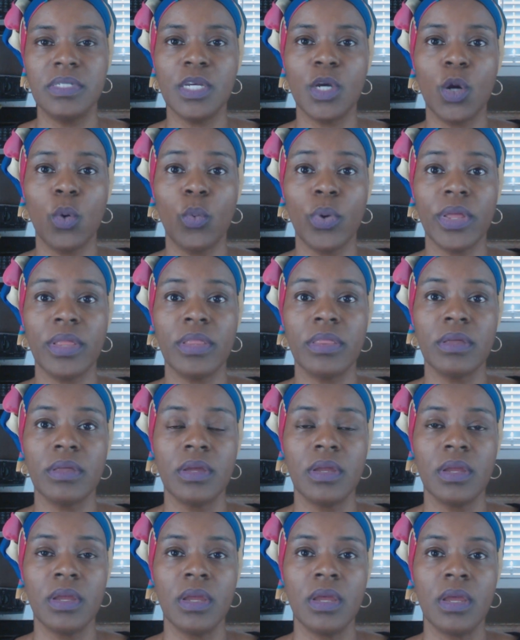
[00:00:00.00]
deal with
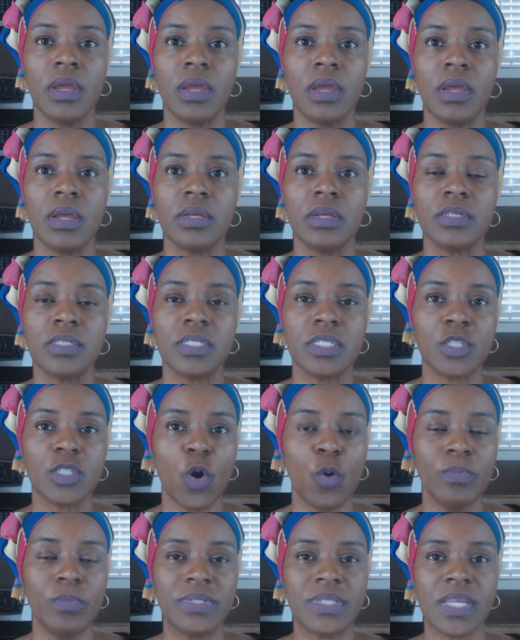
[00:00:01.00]

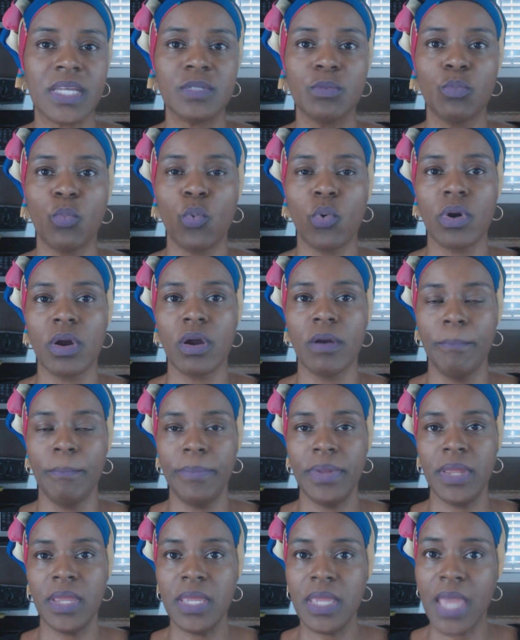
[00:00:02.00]
soaps that's more
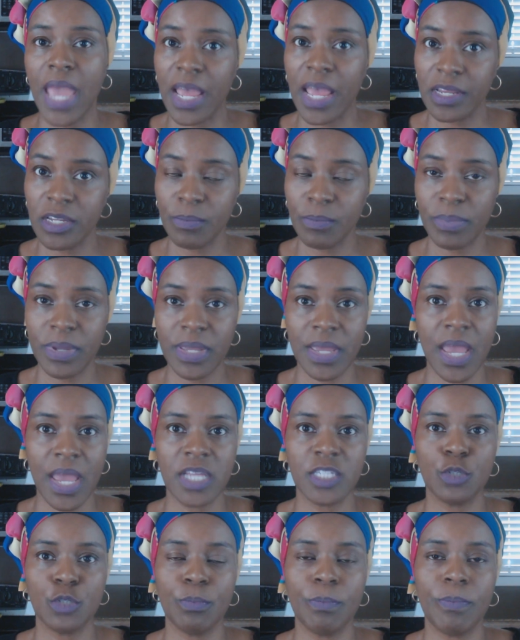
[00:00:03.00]

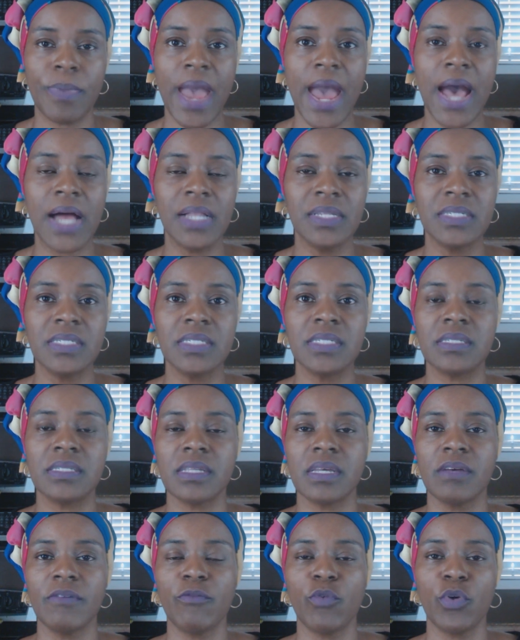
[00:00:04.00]
pH
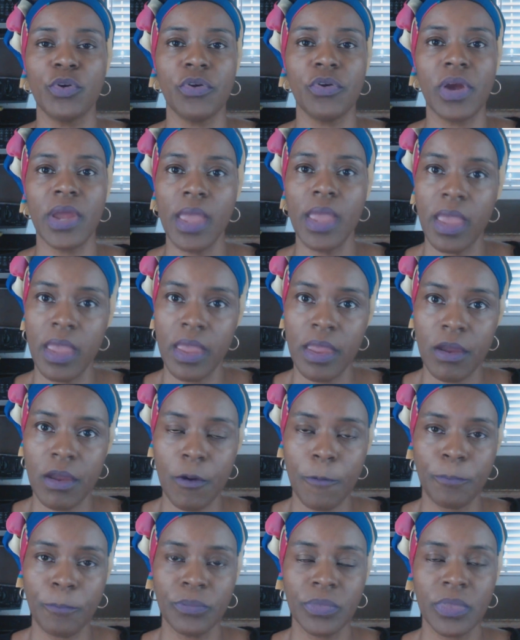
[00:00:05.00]
balanced for your
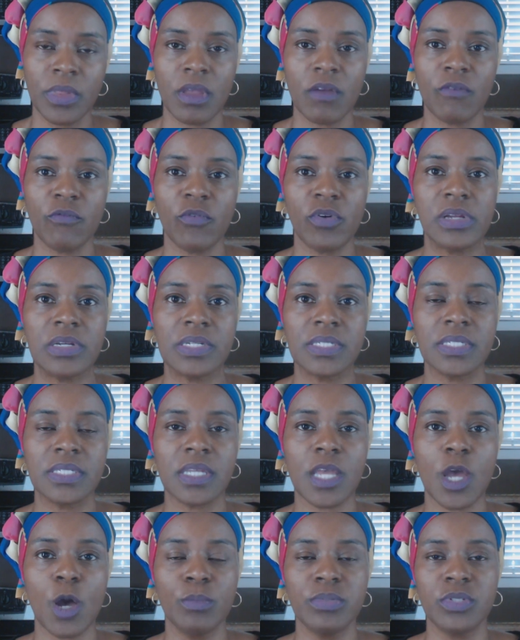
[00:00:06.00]
hair and for your
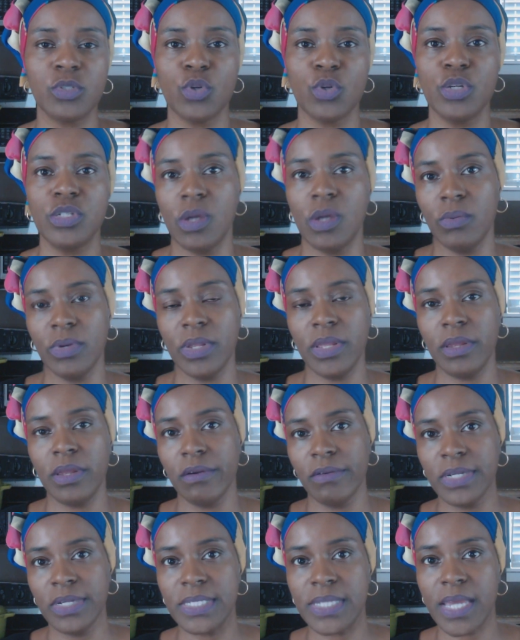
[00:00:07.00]
scalp, so you don't
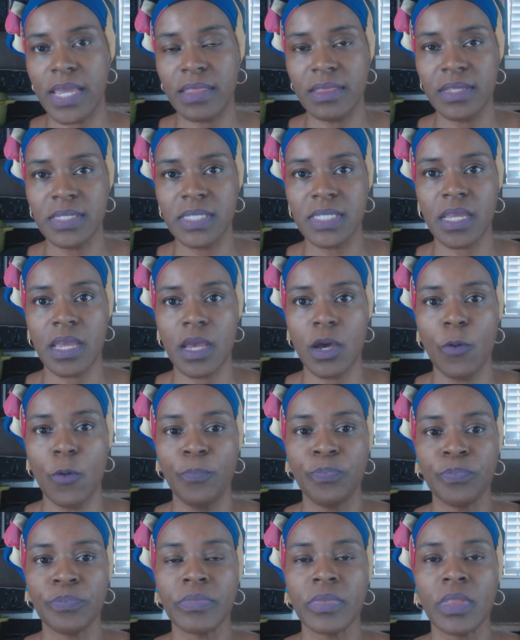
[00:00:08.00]
irritate the
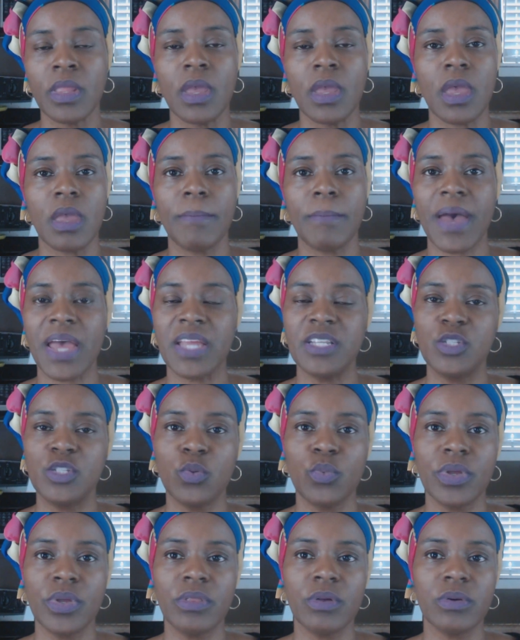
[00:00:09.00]
scalp. And by
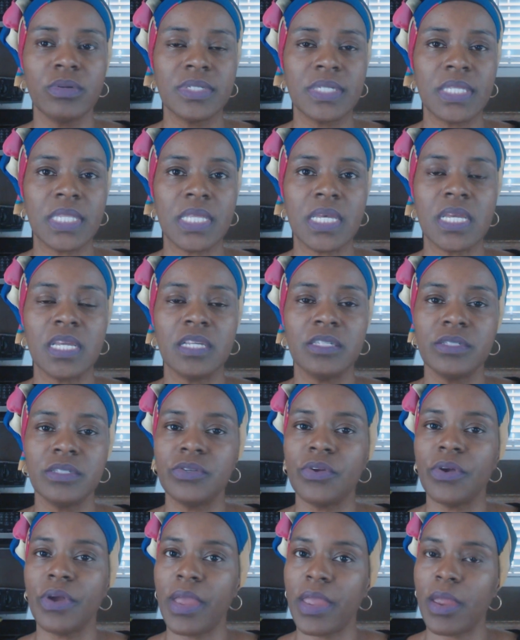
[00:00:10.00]
doing those
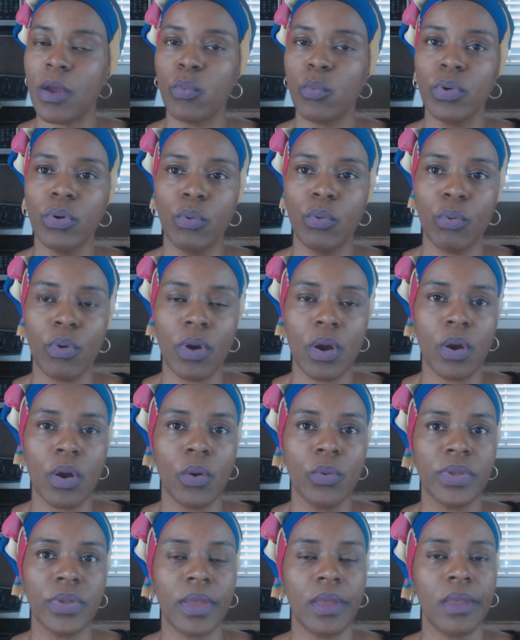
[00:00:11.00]
things, your hair will
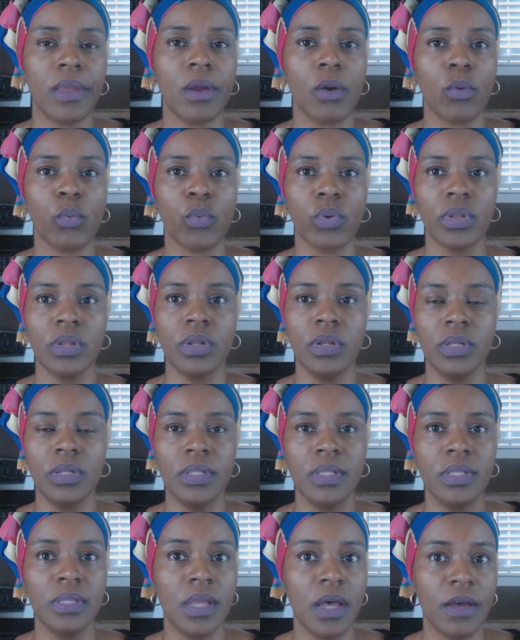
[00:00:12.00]
grow, your hair will
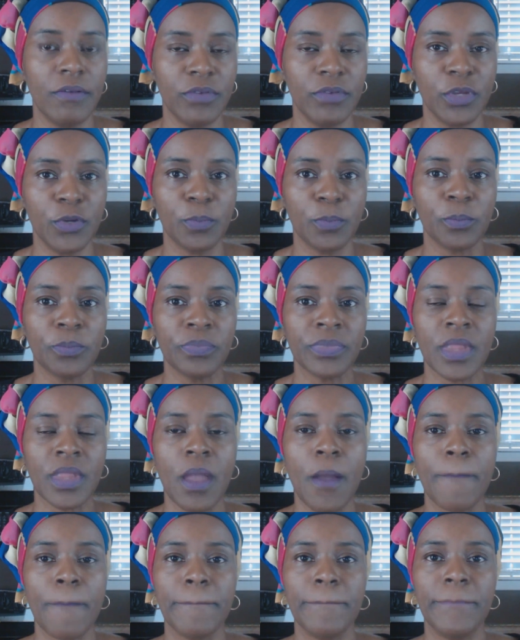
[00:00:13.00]
love you.
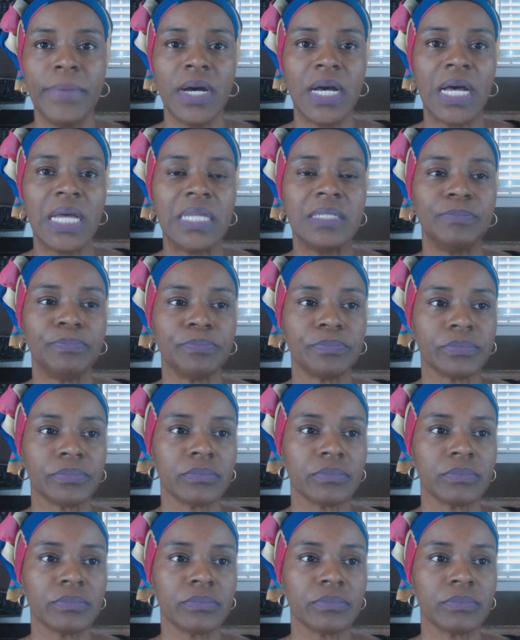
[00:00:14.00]
But